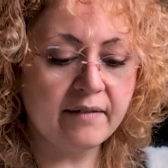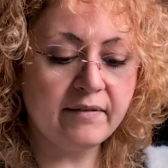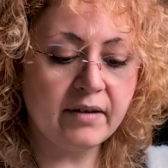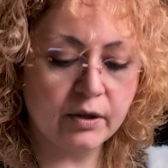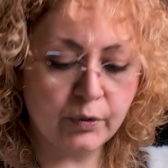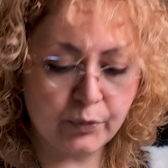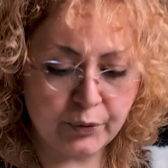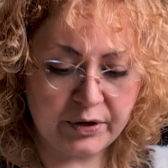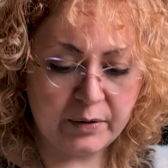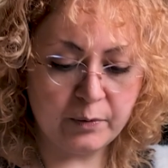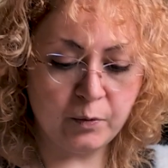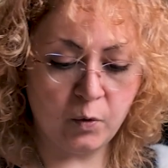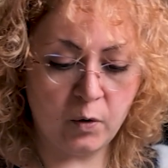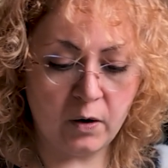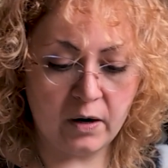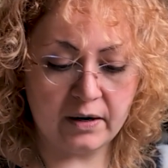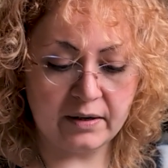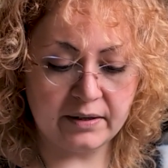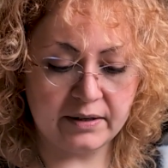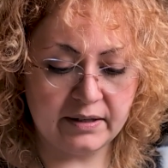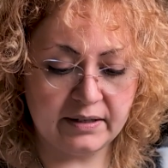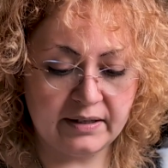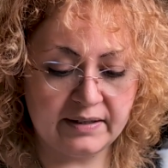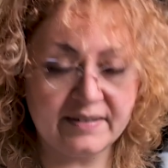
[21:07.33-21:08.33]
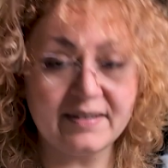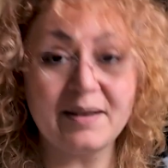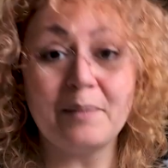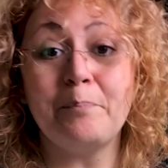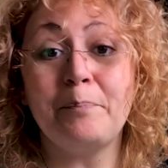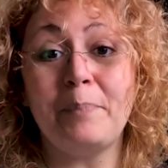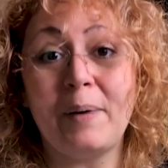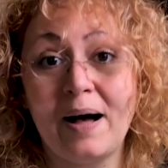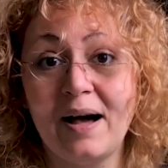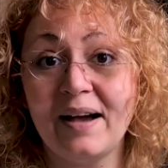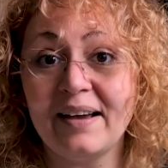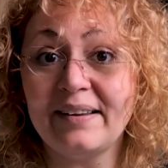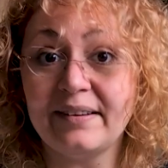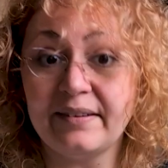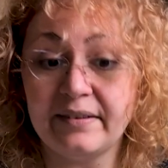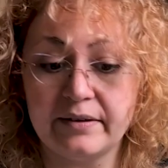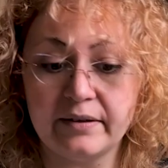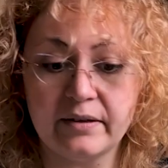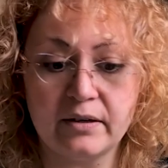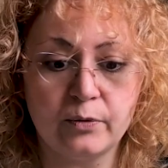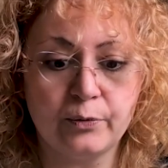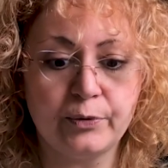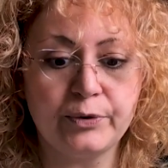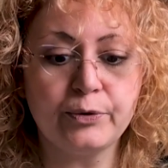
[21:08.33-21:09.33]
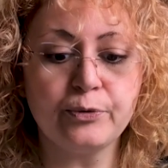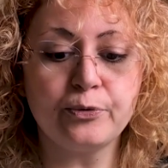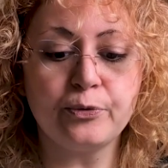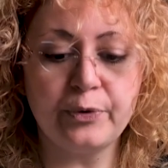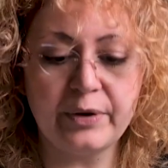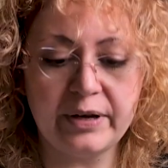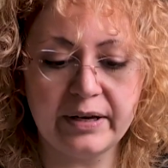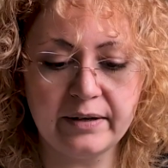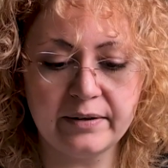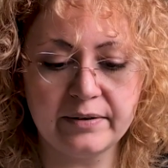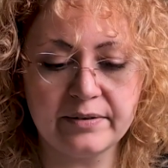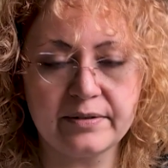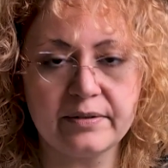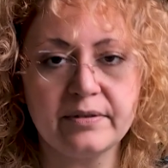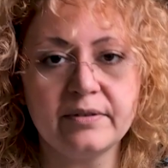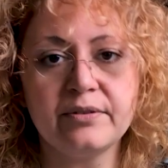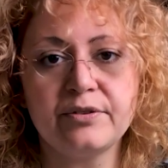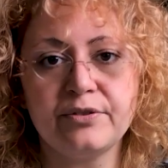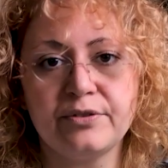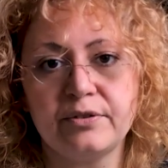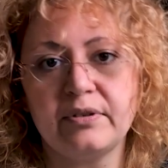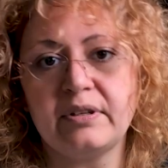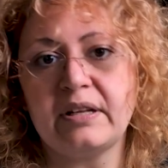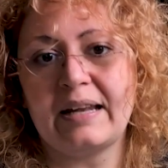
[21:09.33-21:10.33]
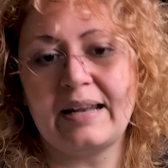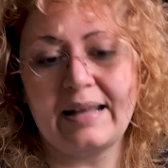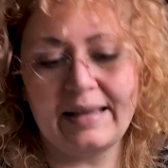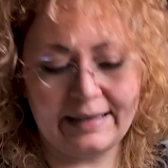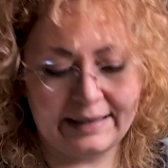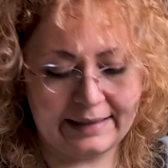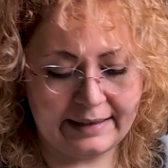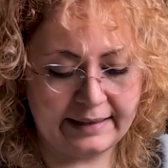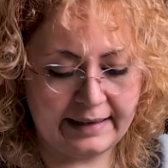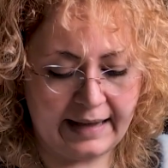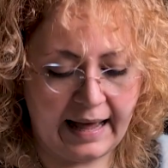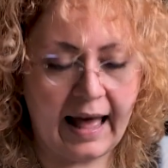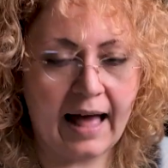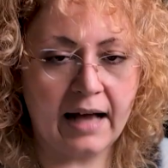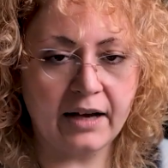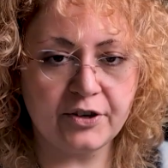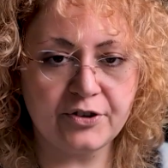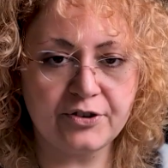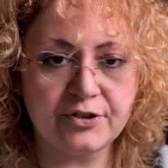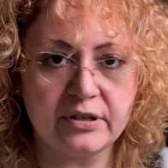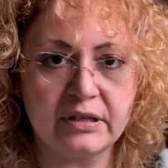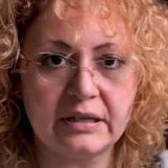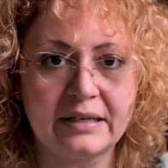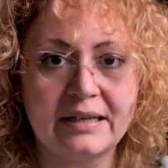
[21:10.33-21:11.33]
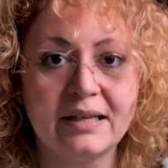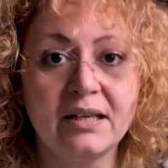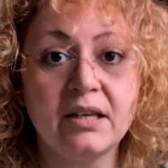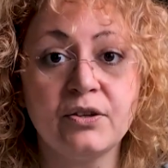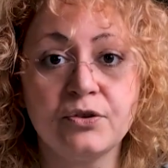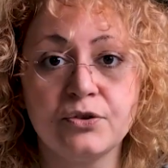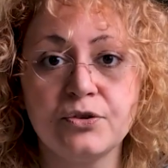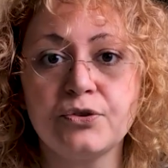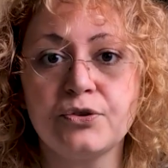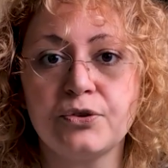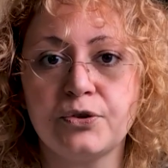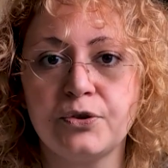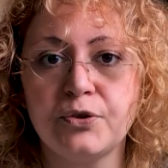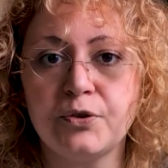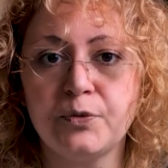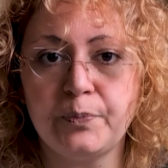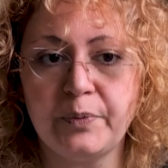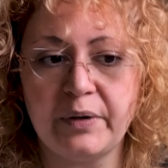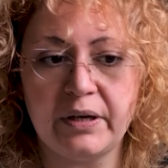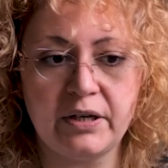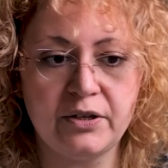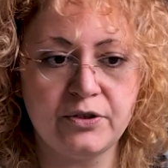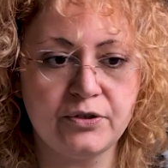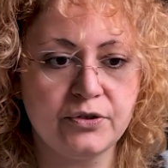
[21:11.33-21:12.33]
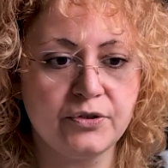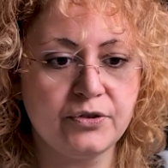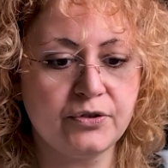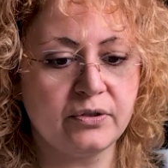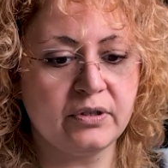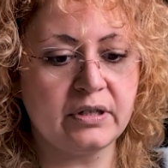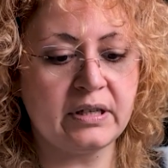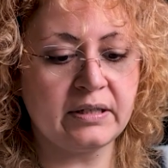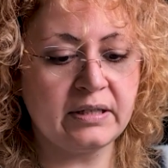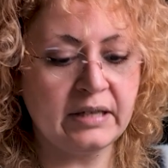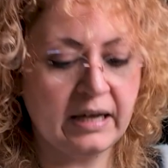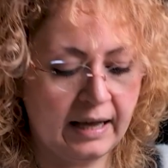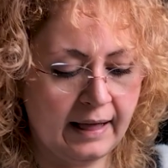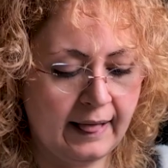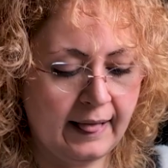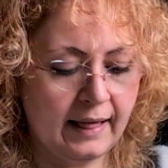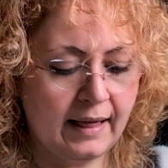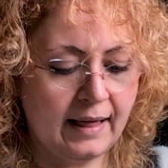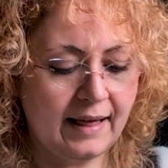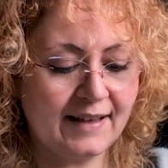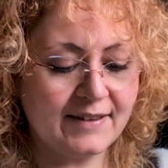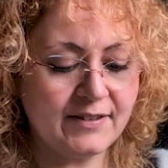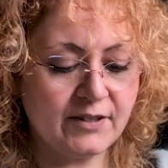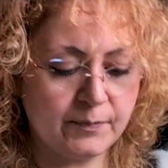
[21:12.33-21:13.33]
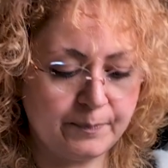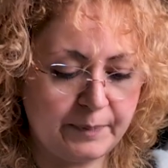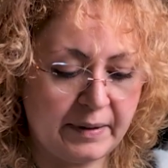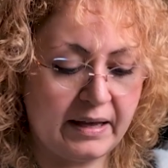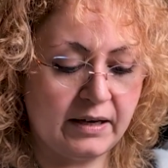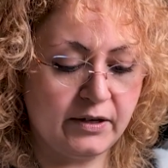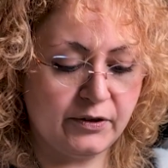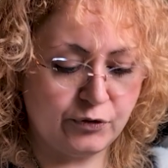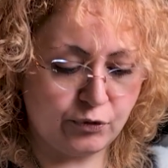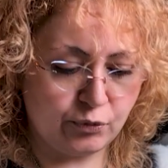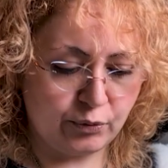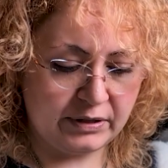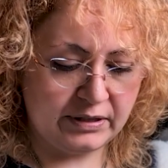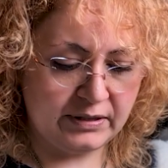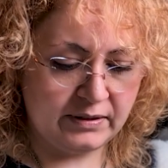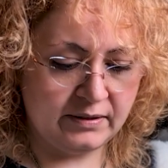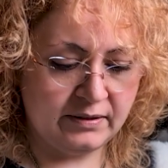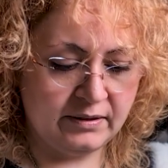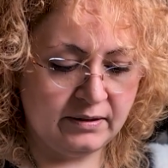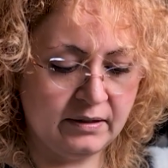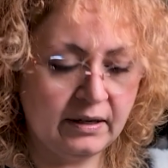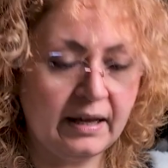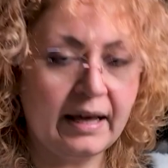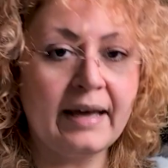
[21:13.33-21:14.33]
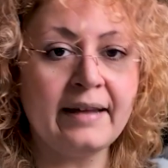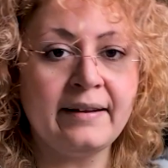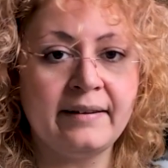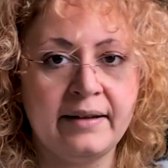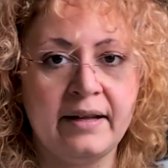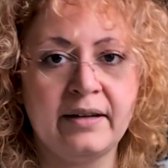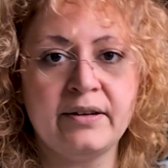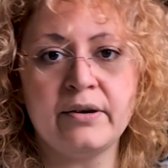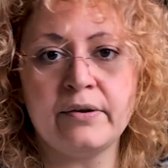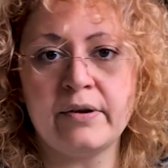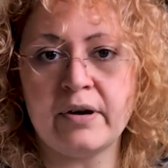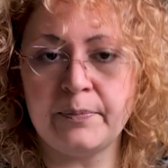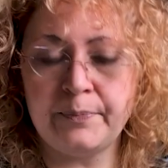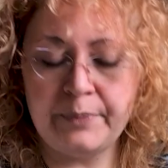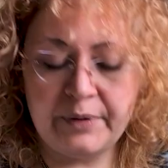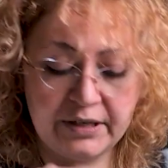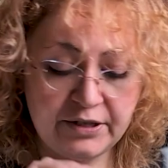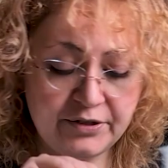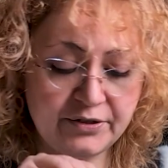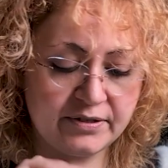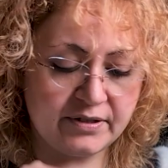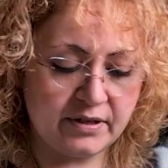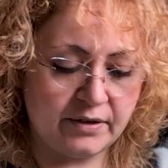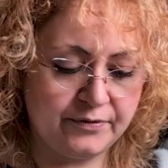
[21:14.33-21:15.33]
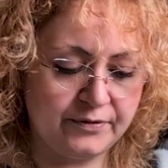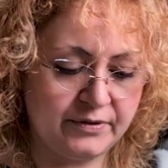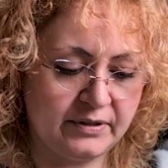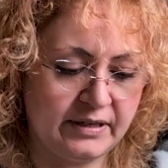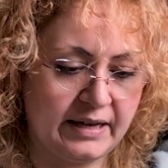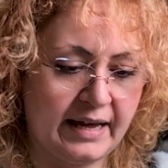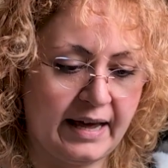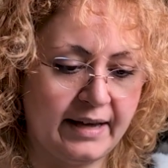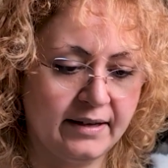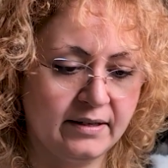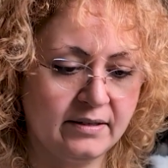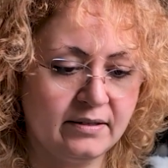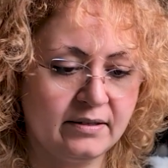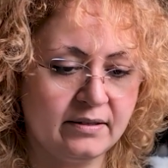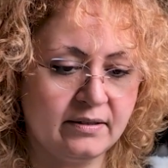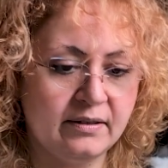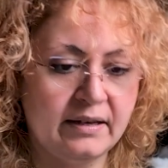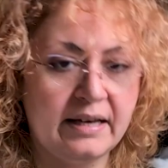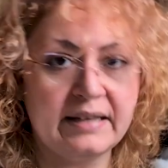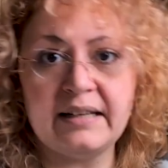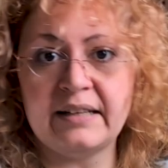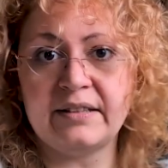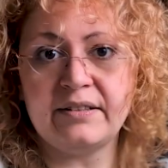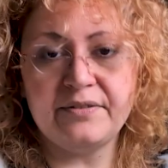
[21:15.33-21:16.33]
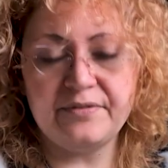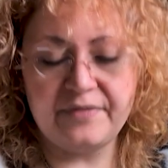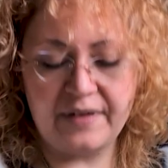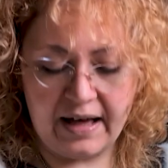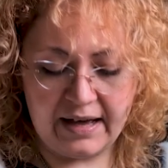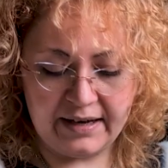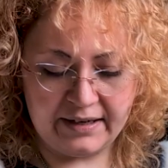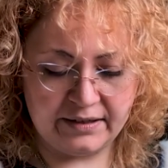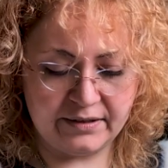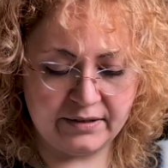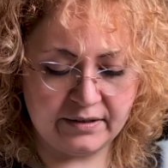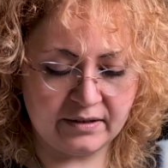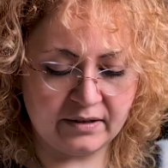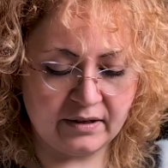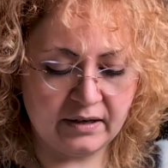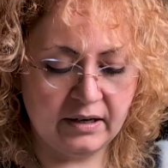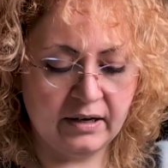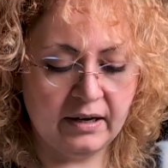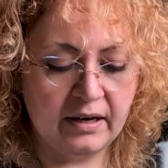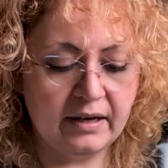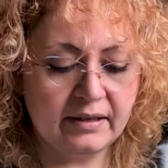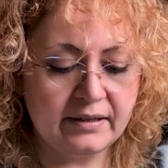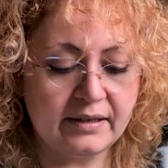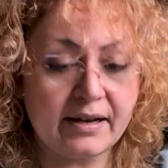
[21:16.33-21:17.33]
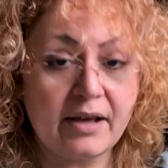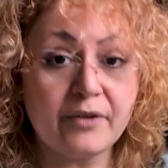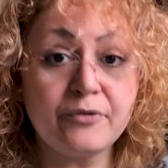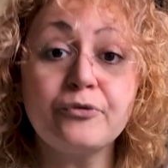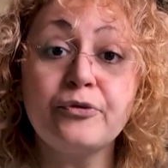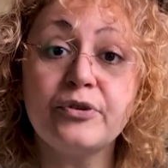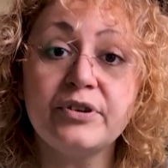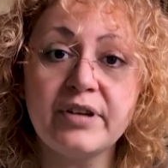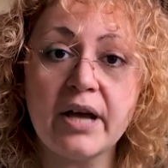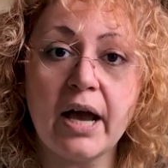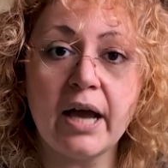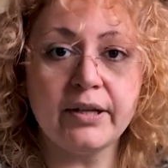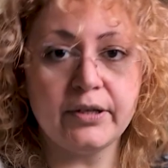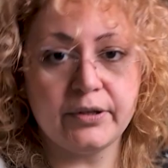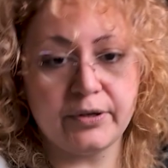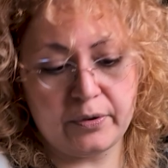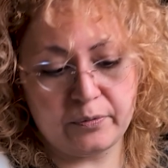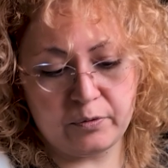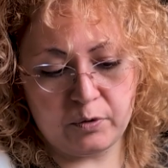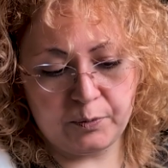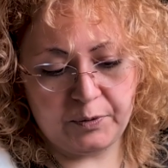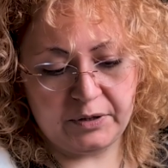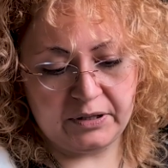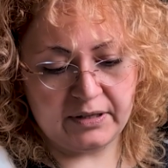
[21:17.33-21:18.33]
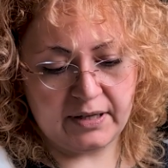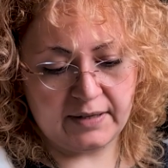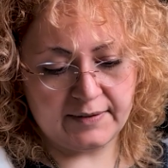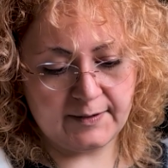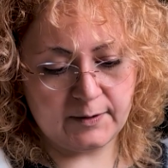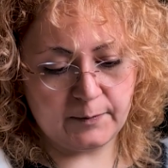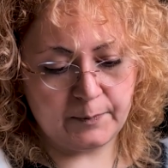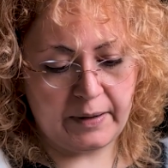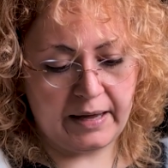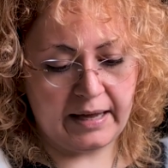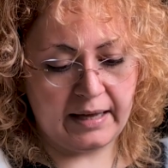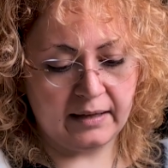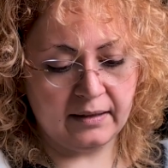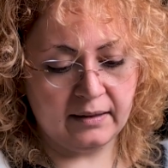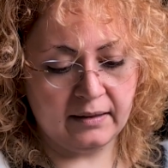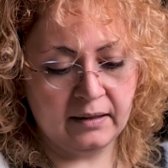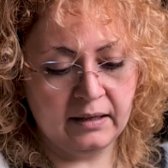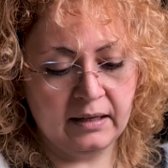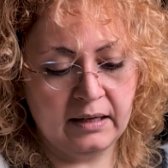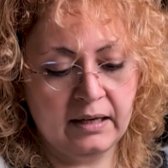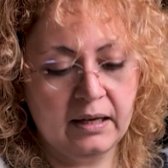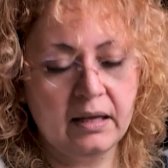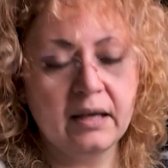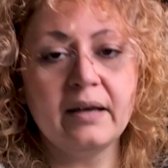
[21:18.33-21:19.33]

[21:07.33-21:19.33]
have a grimoire that it's a binder with rings, so that I can actually insert pages, so that a spell is written and then there are pages after that and a divider, that every time that I repeat that spell,